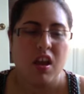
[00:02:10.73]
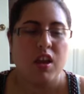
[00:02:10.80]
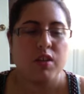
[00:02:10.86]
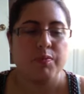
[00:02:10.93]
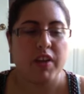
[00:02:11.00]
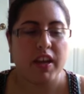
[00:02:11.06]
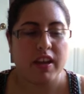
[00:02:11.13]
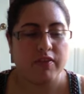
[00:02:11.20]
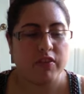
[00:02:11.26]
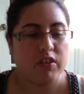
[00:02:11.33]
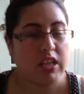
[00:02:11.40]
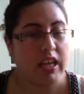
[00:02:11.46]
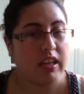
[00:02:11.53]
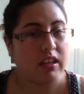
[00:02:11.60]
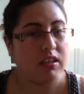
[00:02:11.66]
But if you
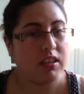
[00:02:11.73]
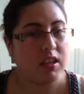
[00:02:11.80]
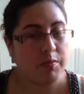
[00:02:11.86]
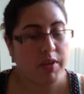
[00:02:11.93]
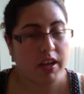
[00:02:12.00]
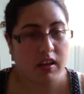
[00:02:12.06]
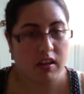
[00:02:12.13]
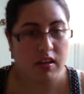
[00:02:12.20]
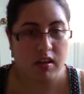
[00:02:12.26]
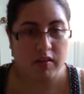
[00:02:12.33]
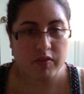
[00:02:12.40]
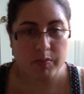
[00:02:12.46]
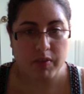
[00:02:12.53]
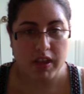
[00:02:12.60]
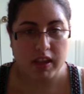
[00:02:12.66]
take a little bit of
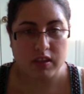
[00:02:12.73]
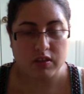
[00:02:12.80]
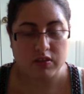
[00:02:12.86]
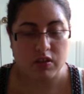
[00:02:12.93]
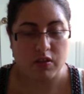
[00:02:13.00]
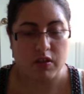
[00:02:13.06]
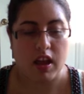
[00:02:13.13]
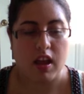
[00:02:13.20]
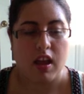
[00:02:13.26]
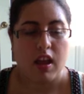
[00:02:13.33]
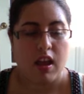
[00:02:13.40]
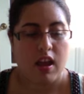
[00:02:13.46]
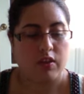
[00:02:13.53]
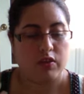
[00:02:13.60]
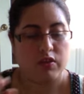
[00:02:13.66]
the baking soda,
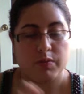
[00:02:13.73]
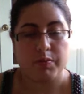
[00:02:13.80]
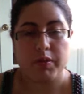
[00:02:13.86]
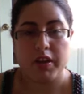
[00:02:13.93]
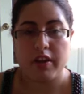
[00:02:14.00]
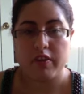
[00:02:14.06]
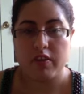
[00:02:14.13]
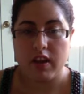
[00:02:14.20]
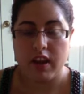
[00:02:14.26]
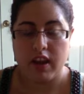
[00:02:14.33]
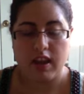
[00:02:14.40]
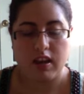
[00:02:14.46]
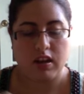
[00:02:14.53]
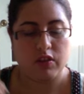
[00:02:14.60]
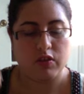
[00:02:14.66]
you just put it in your
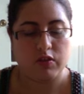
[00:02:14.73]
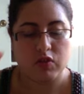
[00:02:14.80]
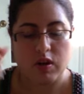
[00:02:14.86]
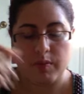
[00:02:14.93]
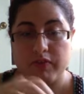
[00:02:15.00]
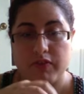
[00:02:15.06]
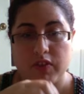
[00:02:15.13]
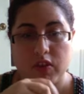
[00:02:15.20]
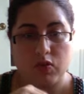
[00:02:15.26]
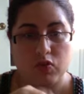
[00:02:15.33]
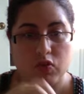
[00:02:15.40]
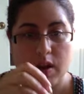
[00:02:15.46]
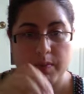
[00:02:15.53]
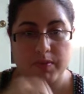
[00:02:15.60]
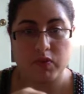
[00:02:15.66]
hand and you drop a few
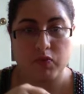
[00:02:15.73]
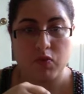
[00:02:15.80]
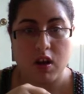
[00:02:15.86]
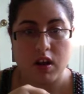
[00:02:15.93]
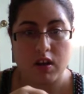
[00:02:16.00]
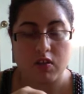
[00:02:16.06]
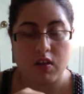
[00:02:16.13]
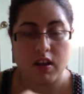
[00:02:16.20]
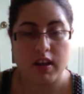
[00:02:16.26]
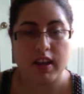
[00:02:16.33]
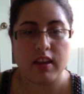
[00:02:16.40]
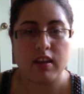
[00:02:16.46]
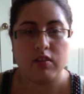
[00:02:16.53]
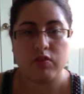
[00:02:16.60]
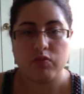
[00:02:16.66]
drops of water on
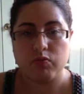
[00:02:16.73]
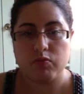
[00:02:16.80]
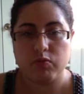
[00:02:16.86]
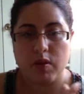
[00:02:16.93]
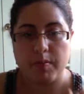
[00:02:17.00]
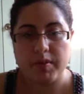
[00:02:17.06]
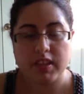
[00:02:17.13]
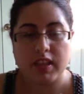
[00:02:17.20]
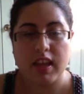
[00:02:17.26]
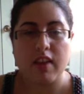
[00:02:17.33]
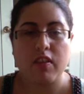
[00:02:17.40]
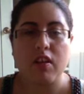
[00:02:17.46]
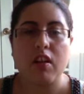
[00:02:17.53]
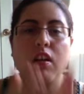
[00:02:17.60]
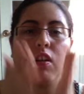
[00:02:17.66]
it, rub it
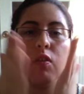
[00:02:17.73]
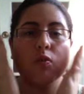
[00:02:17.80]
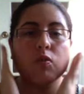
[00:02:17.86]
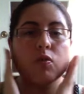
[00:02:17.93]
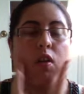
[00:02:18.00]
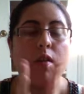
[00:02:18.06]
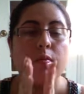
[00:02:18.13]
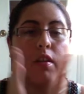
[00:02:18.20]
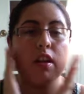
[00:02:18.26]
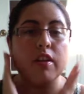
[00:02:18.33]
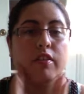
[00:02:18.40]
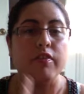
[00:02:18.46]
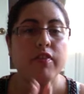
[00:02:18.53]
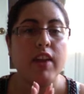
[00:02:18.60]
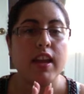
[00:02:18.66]
together, rub it on
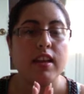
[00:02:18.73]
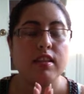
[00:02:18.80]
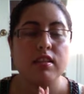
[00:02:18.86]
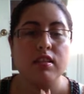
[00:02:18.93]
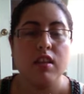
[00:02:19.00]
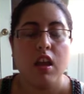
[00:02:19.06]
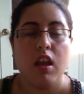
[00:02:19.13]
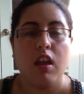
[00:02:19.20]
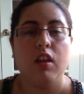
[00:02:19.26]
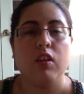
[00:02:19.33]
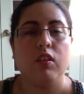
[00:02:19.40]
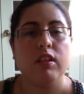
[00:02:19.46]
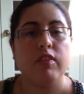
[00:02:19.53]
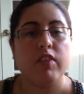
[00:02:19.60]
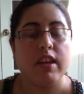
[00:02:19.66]
your face. It'll
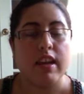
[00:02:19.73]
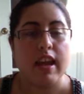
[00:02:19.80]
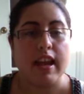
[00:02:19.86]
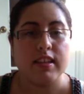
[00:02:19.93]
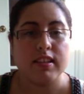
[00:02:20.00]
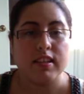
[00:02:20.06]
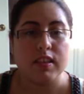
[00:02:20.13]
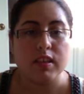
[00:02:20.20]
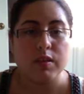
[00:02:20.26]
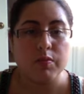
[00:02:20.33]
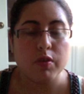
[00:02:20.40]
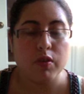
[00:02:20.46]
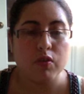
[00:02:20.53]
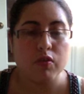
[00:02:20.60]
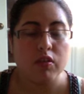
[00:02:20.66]
leave it nice and
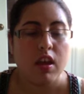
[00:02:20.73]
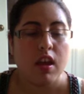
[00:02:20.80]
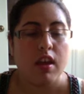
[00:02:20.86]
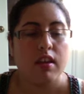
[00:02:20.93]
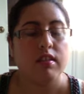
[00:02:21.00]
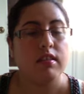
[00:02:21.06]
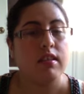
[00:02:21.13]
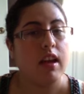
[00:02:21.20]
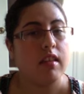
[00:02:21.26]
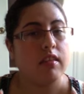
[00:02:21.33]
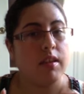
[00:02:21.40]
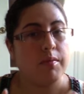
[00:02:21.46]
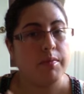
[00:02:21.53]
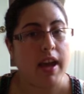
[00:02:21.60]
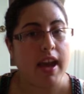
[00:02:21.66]
smooth.
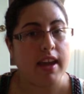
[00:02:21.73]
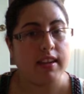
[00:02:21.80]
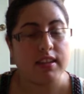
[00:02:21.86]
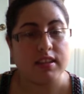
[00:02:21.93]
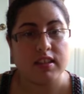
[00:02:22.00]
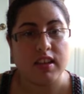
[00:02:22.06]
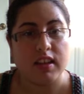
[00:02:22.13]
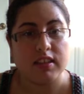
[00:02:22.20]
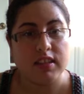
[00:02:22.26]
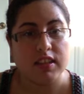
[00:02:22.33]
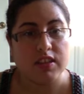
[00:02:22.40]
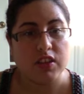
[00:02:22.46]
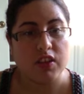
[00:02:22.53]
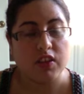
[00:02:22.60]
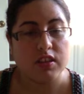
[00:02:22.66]
Nothing bad gets sucked
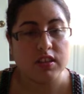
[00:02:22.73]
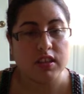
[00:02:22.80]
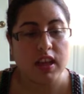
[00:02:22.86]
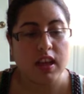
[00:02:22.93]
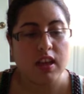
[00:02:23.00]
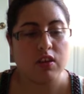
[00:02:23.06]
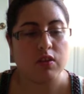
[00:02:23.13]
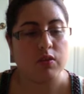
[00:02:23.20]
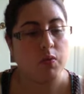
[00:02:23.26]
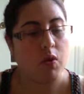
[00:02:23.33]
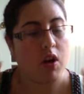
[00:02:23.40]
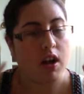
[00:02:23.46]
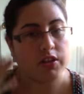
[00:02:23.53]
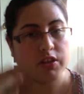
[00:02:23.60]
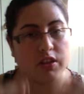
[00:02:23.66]
into your skin. You
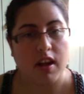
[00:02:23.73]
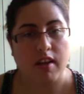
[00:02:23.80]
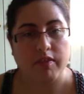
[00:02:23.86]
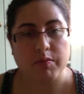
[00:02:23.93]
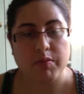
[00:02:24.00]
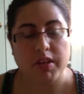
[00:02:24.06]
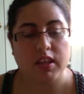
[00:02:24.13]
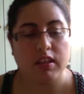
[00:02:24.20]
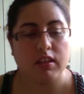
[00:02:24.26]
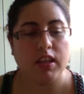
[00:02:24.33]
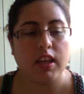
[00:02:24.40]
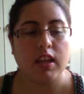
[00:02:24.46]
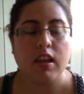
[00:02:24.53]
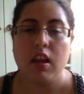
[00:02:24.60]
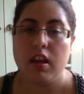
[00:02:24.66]
wash it off
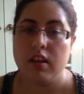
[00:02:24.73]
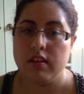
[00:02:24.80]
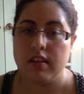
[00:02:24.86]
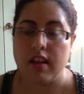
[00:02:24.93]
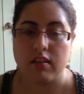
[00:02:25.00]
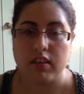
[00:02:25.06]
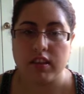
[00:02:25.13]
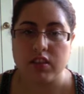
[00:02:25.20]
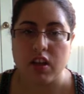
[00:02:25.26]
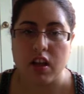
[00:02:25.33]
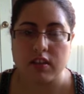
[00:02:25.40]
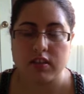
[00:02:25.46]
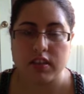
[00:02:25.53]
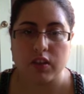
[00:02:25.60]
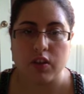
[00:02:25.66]
immediately. Nothing
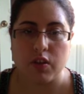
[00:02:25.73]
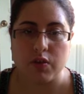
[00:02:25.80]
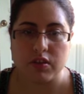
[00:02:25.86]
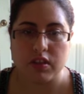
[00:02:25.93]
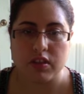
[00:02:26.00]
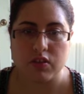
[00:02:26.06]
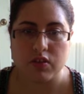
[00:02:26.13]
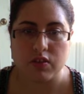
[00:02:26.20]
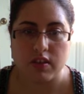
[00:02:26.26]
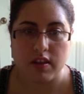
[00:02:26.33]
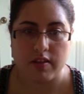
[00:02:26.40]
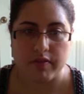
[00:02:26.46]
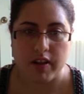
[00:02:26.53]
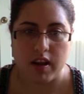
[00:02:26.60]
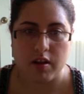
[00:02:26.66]
toxic goes into the
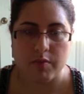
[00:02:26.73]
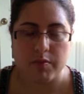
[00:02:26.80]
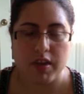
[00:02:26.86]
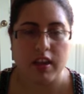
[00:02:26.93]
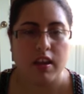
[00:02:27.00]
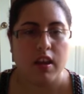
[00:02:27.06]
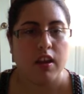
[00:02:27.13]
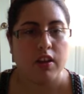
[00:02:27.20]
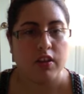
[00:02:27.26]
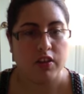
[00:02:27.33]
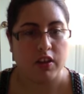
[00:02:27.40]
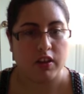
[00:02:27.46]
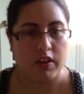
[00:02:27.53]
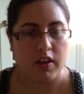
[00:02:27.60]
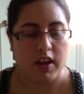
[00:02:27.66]
environment.
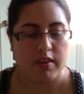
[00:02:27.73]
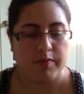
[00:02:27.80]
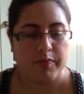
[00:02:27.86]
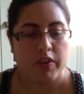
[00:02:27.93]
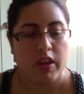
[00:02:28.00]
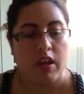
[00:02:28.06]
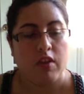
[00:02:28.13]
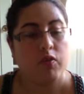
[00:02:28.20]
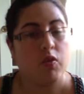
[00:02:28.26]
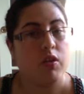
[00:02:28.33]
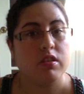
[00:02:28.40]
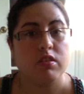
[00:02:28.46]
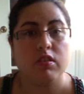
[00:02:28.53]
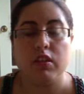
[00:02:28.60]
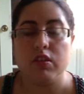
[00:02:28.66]
You're good. Of
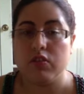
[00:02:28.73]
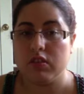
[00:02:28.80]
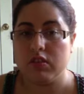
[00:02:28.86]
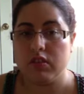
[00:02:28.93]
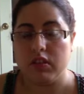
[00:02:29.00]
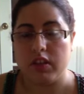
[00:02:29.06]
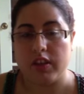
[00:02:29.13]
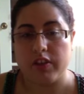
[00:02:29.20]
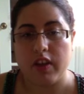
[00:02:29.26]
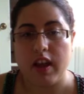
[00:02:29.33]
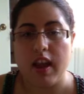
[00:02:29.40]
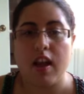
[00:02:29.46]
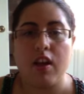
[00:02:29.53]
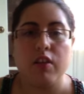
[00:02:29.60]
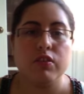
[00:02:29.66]
course, you can use it to clean your
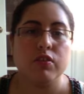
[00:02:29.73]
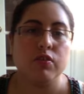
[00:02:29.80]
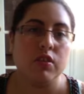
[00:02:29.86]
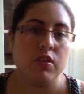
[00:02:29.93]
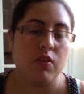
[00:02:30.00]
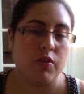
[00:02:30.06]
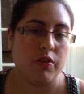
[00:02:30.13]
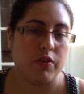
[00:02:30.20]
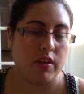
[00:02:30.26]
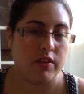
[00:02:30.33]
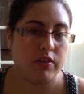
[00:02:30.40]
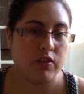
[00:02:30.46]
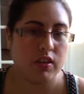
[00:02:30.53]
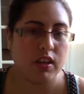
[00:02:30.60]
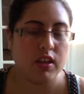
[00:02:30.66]
house, to
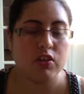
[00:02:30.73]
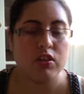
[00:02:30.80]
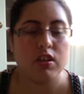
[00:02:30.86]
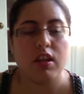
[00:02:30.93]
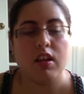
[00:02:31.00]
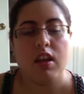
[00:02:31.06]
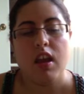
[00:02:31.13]
deodorize your kitchen.